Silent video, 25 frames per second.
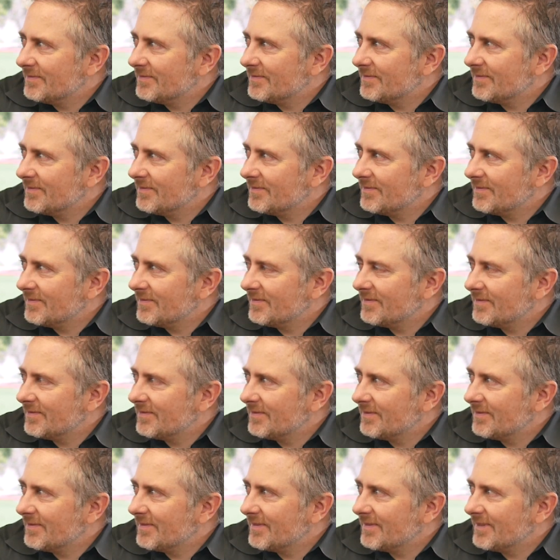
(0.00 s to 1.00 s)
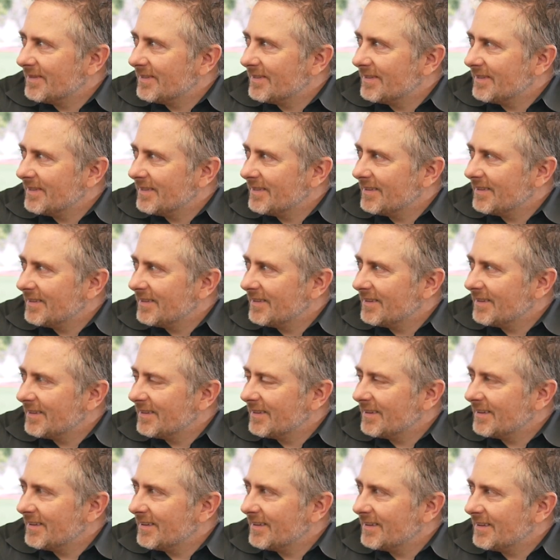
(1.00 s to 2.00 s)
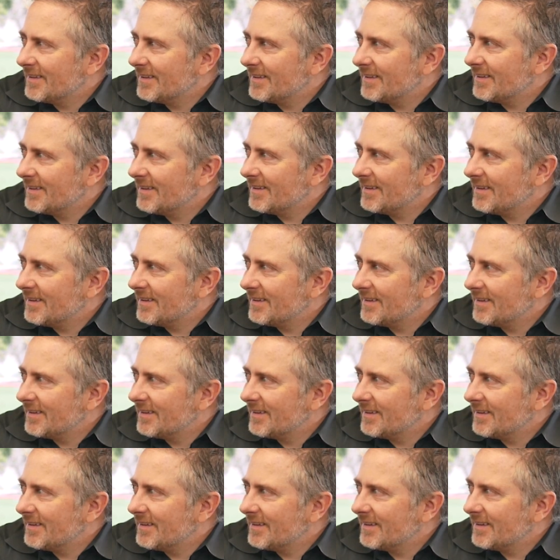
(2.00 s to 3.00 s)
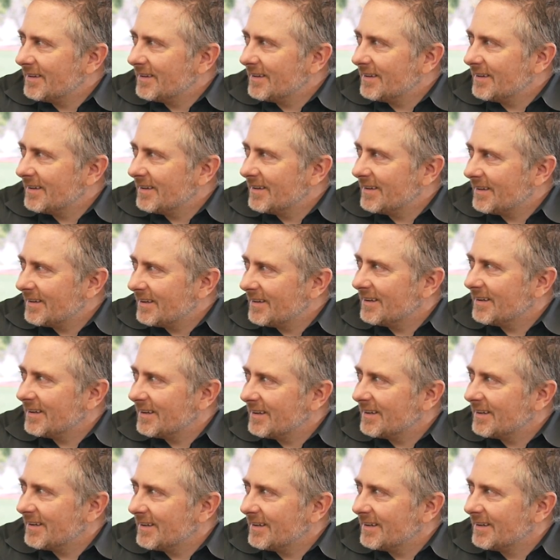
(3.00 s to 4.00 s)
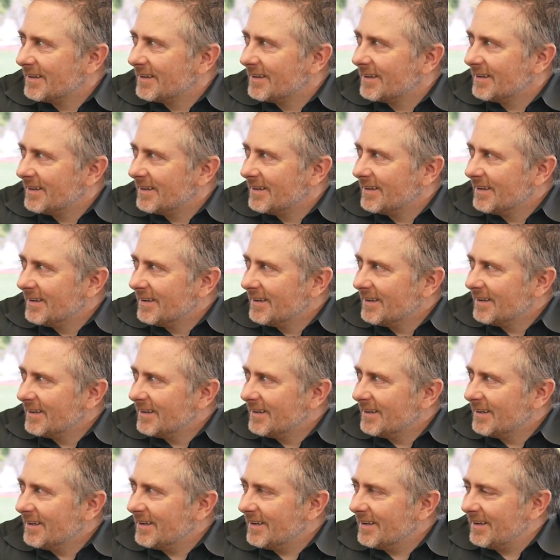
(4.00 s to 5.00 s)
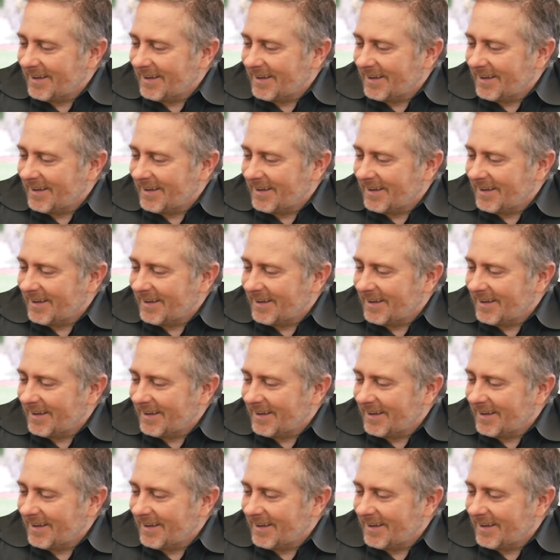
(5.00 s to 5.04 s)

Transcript: (silent)